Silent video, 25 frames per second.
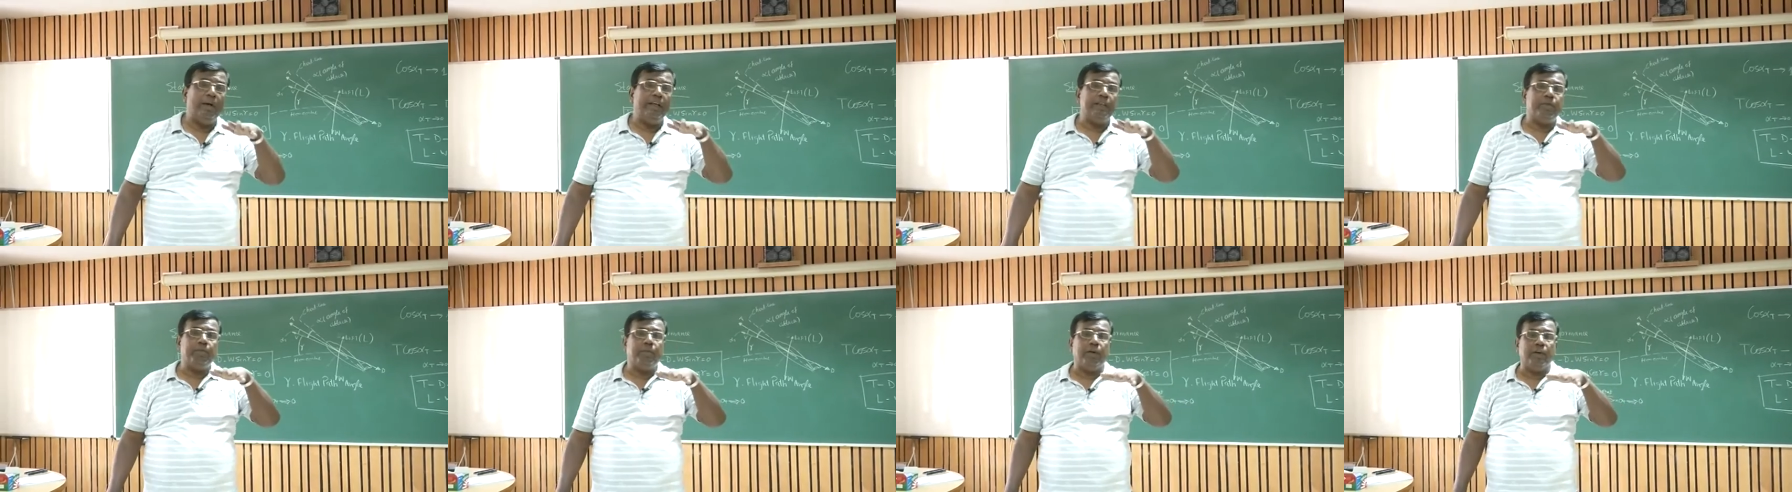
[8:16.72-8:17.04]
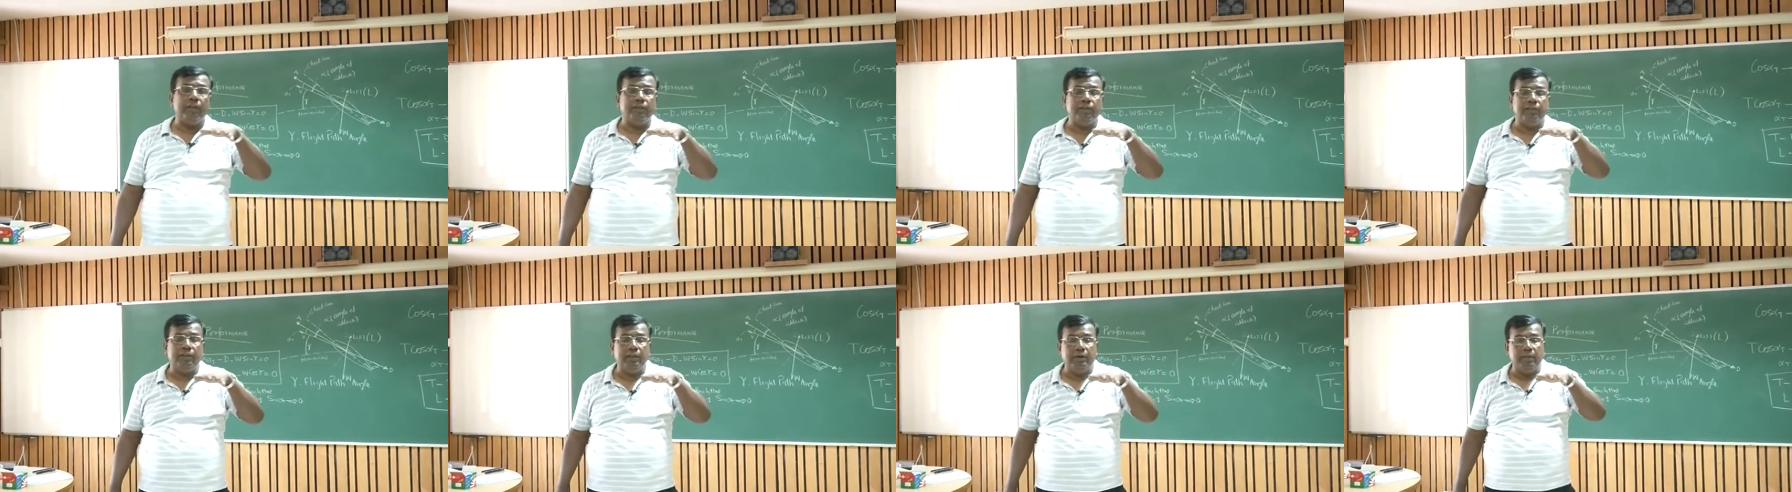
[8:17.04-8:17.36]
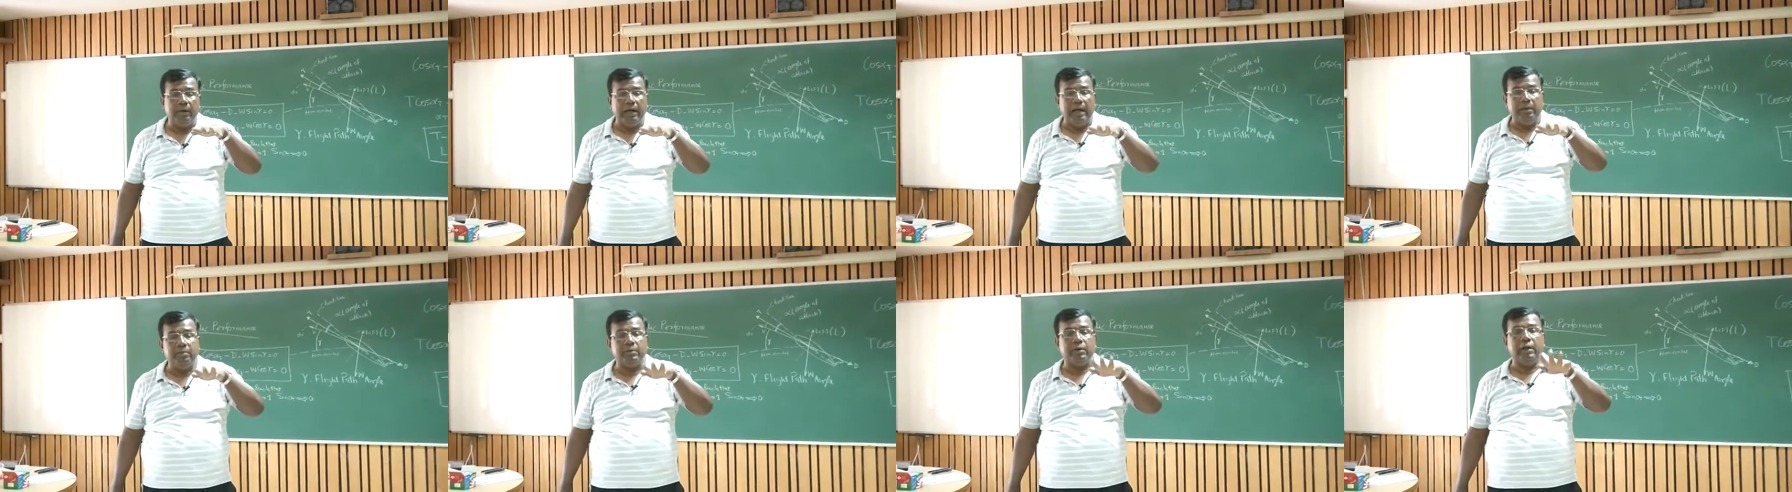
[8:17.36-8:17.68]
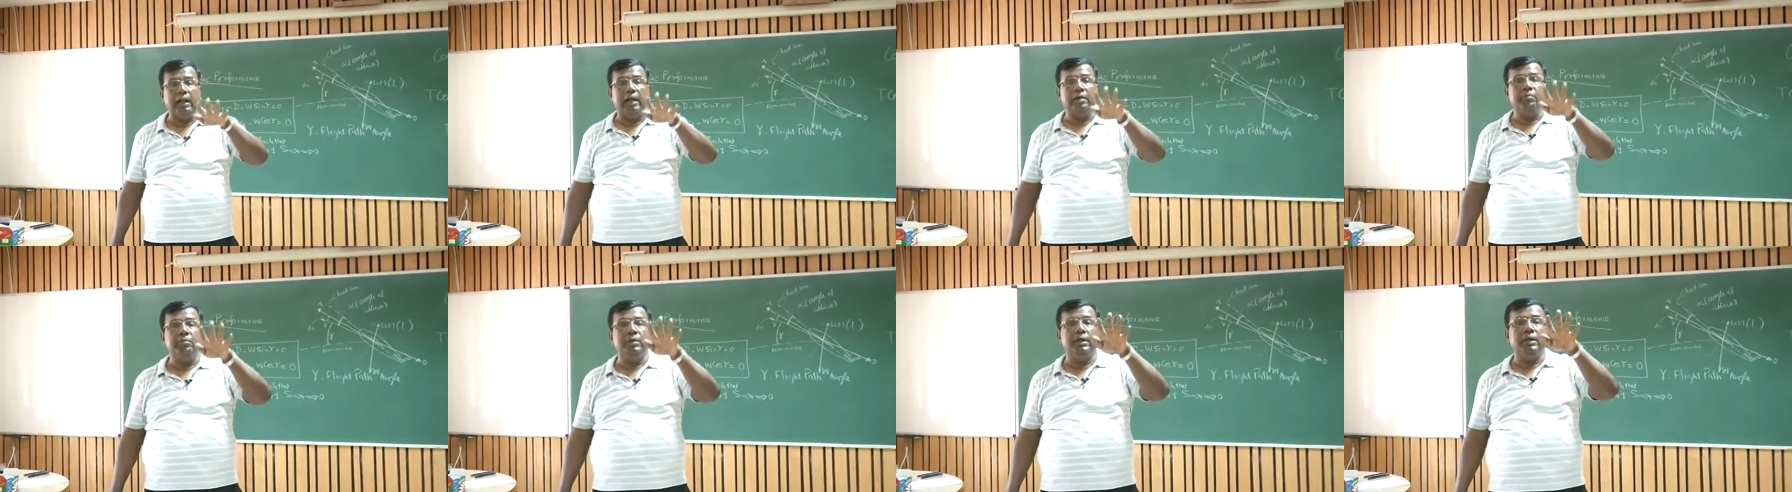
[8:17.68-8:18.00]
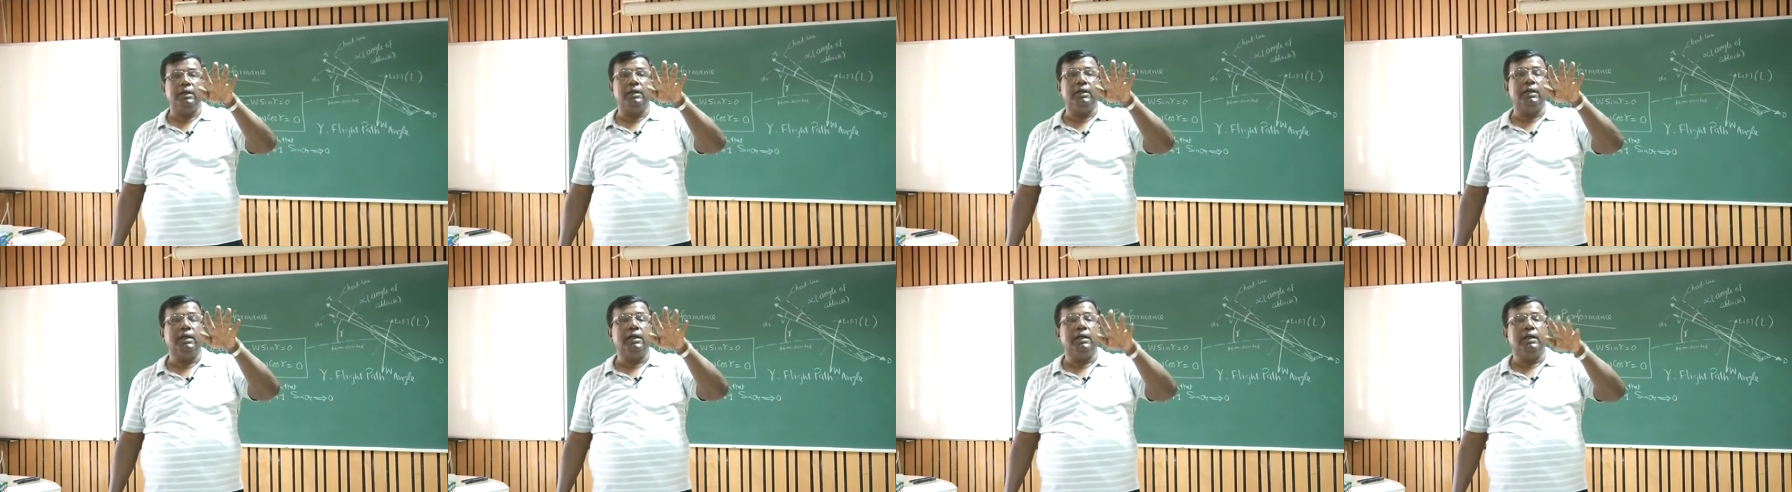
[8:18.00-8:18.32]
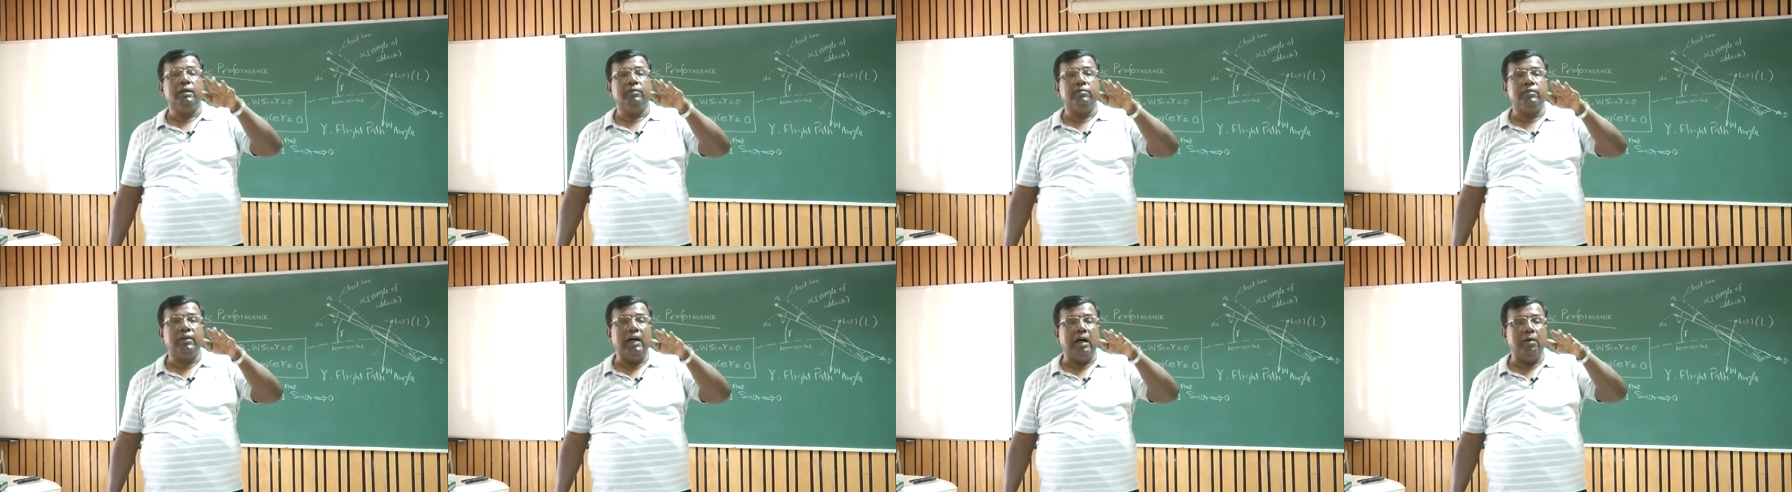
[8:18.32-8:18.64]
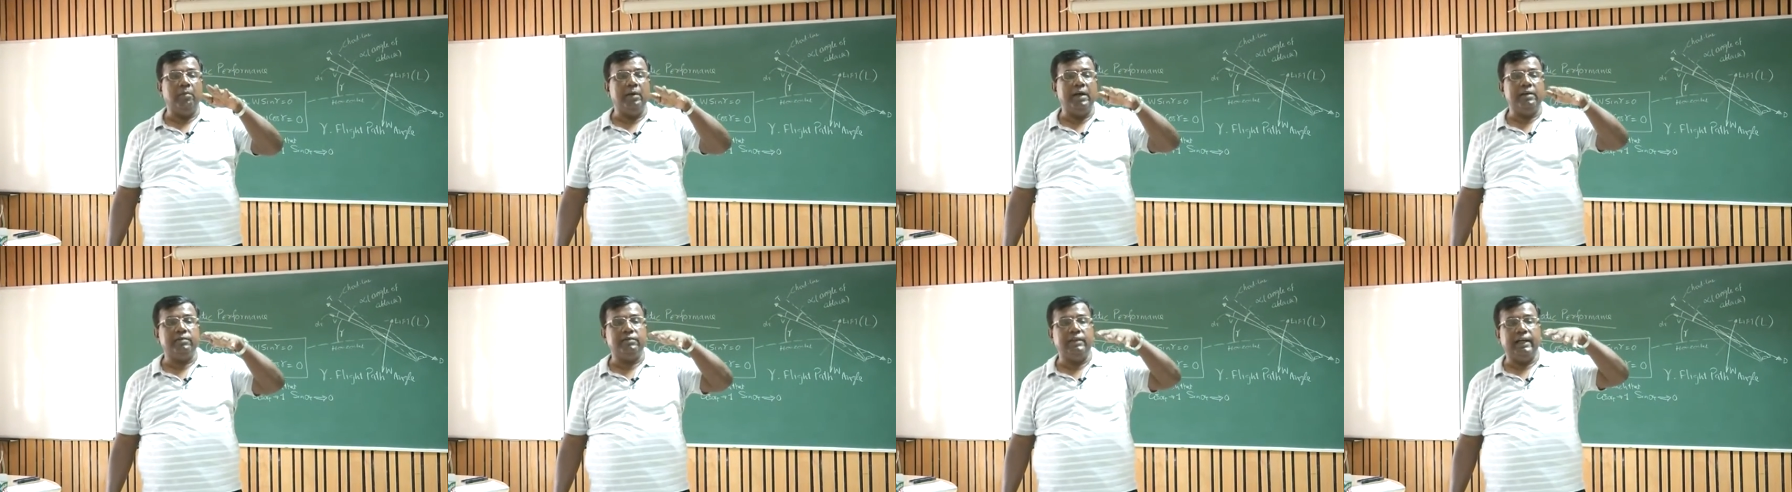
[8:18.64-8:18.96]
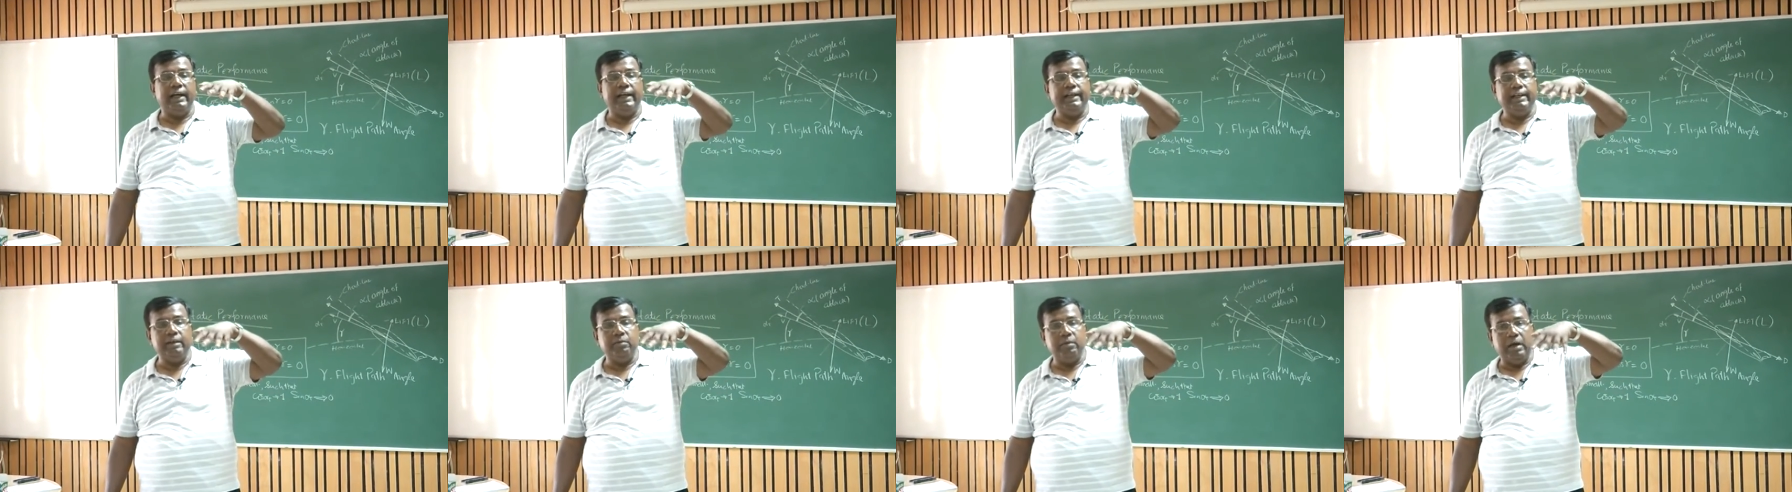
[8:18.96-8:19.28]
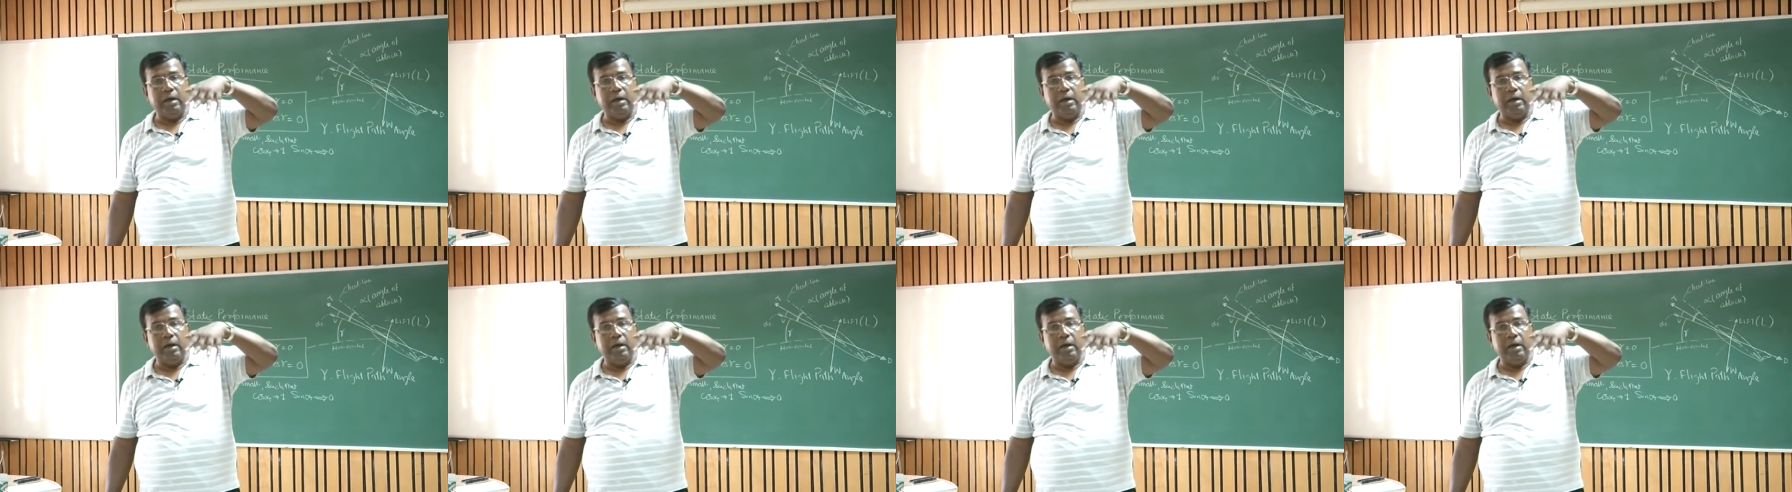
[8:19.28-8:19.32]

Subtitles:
is positive, I am climbing. If gamma is negative,